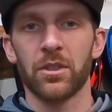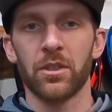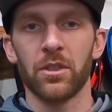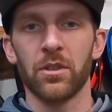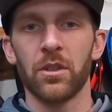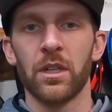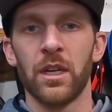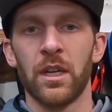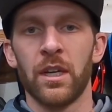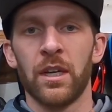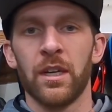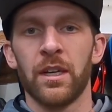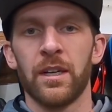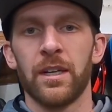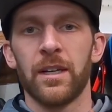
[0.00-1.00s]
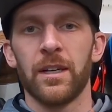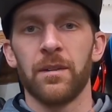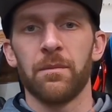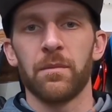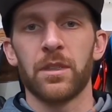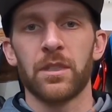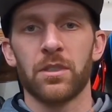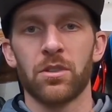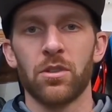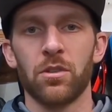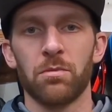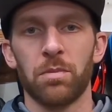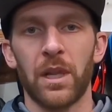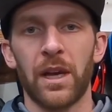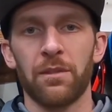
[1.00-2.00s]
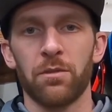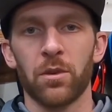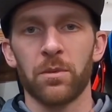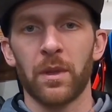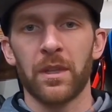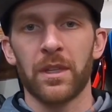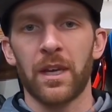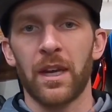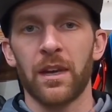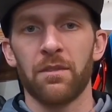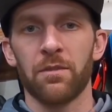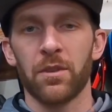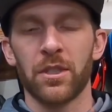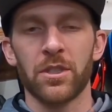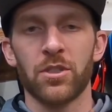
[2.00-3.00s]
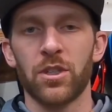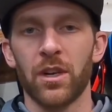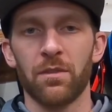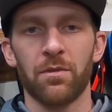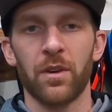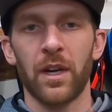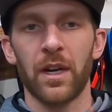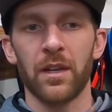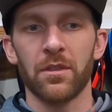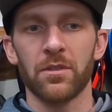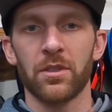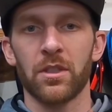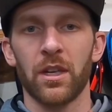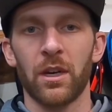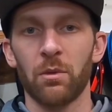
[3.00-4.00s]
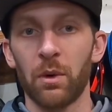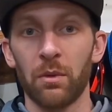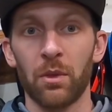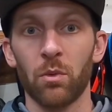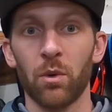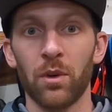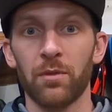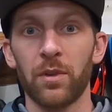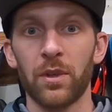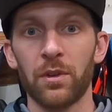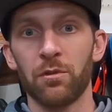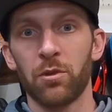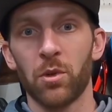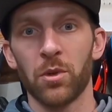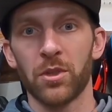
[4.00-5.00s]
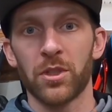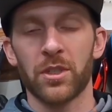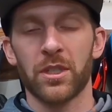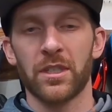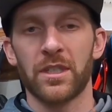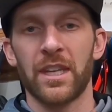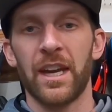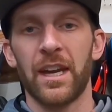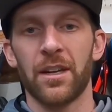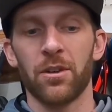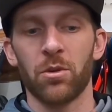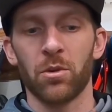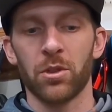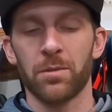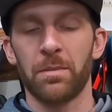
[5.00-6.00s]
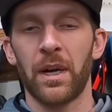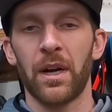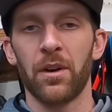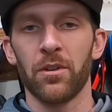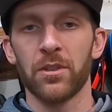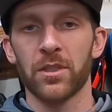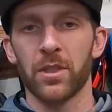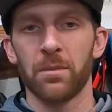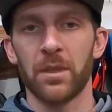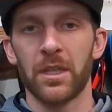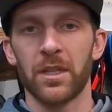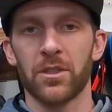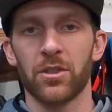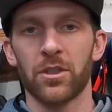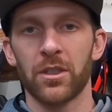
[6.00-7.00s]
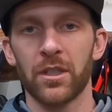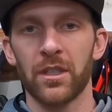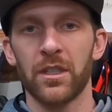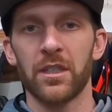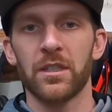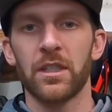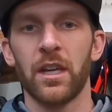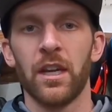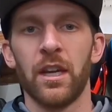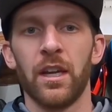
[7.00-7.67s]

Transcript: So this new platform that they have for these Gen 5s, I went with the 154 just because the added horsepower and some of the extra goodies,